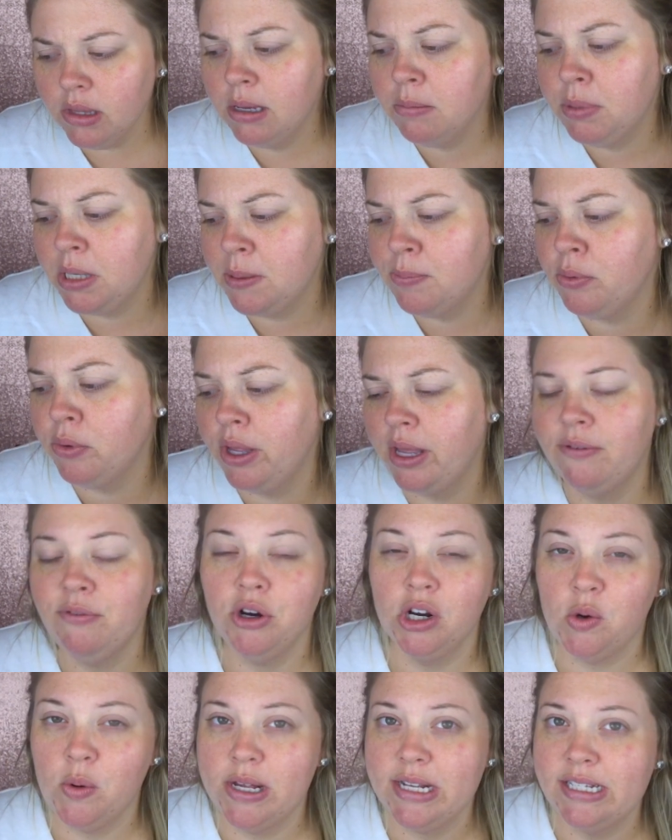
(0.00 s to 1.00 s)
and people have
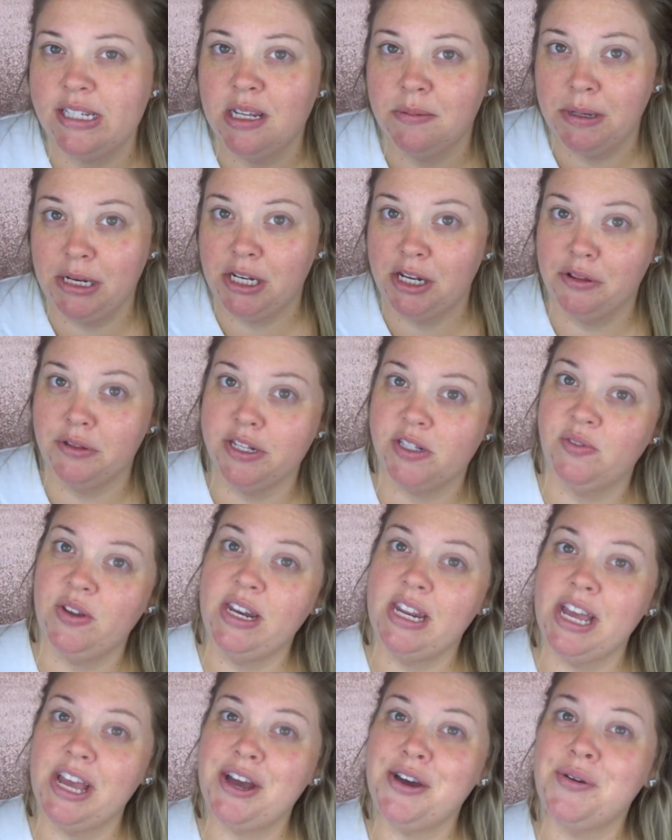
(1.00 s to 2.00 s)
requested me do this
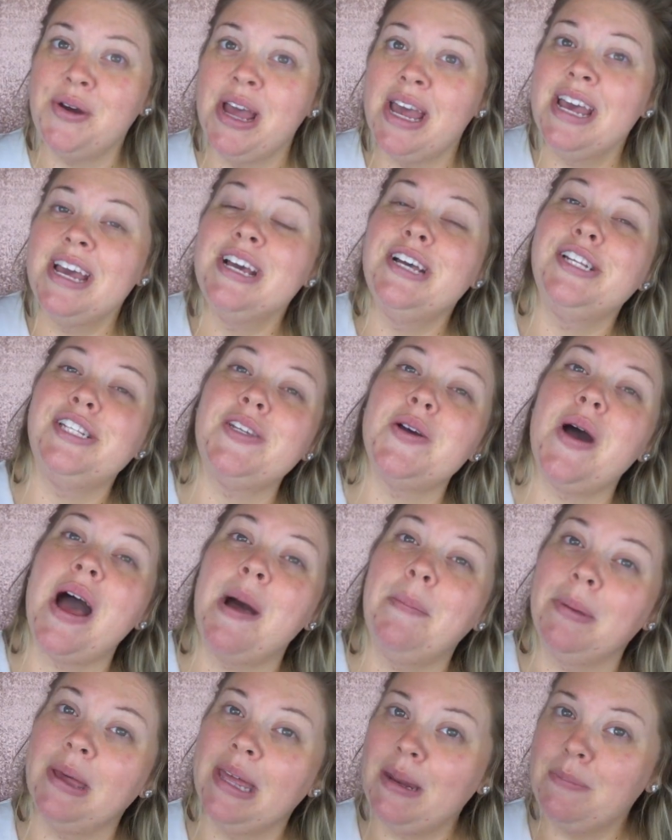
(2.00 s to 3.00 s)
video, so
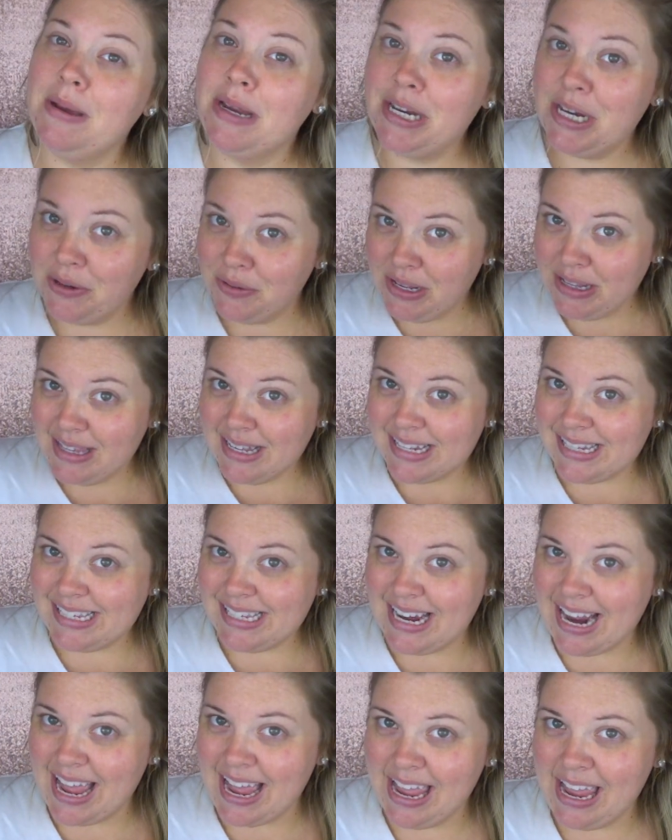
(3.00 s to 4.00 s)
I'm going to be doing this
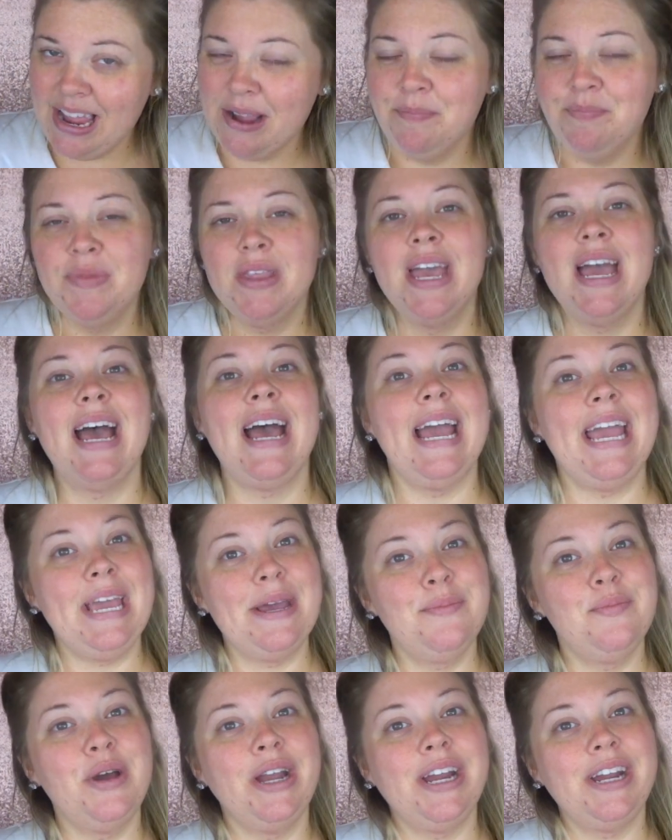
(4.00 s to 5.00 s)
today. I
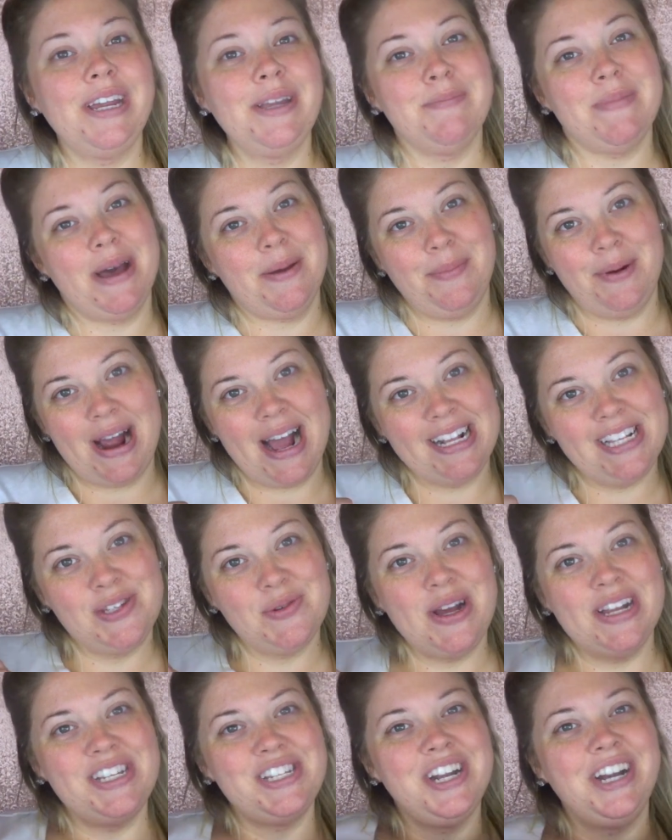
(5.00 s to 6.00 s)
am wearing my bride
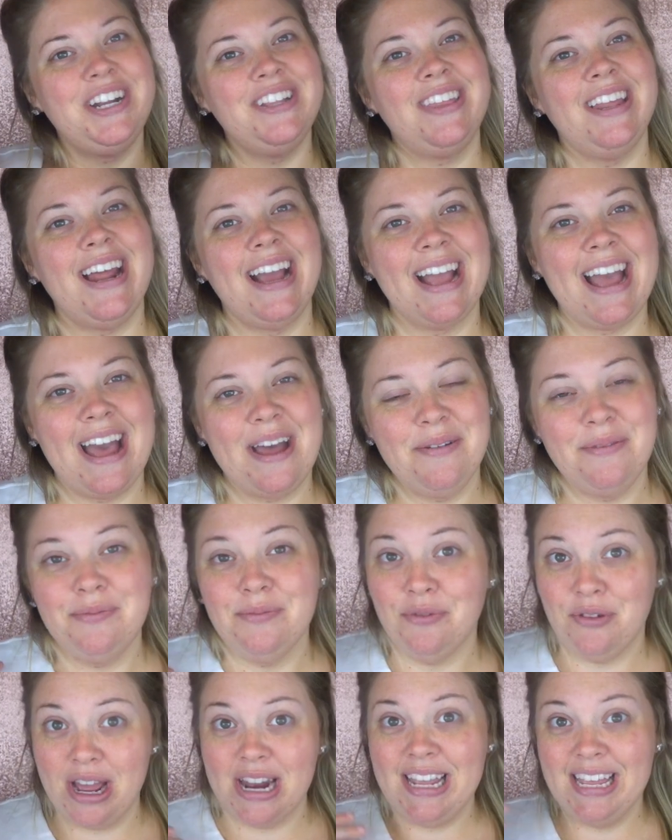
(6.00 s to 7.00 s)
sweatshirt that I
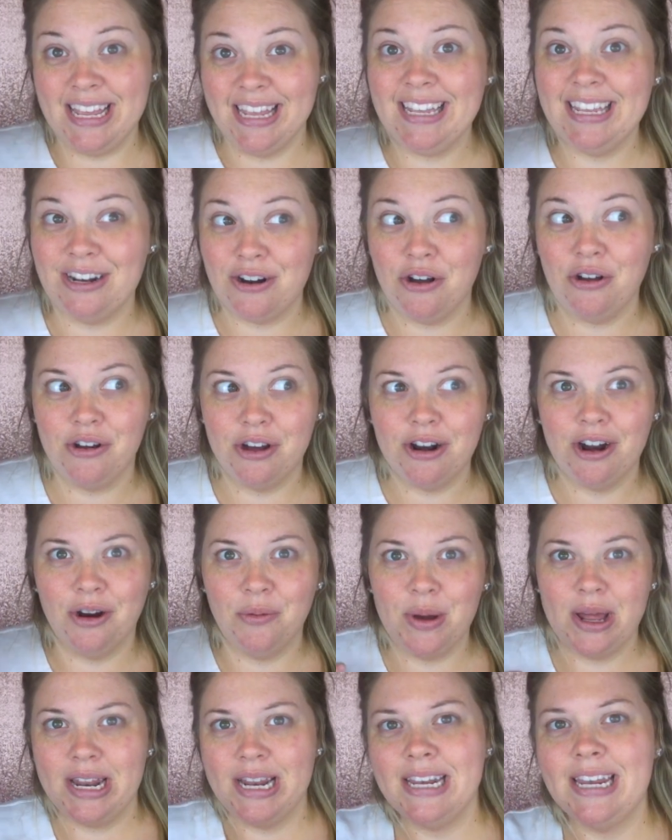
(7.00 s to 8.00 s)
got ready in on
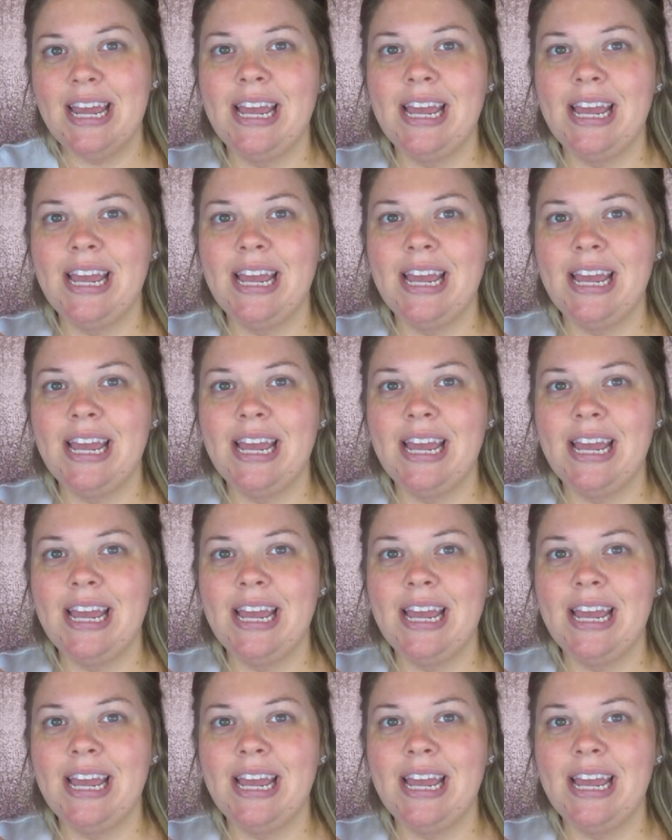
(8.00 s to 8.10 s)
our wedding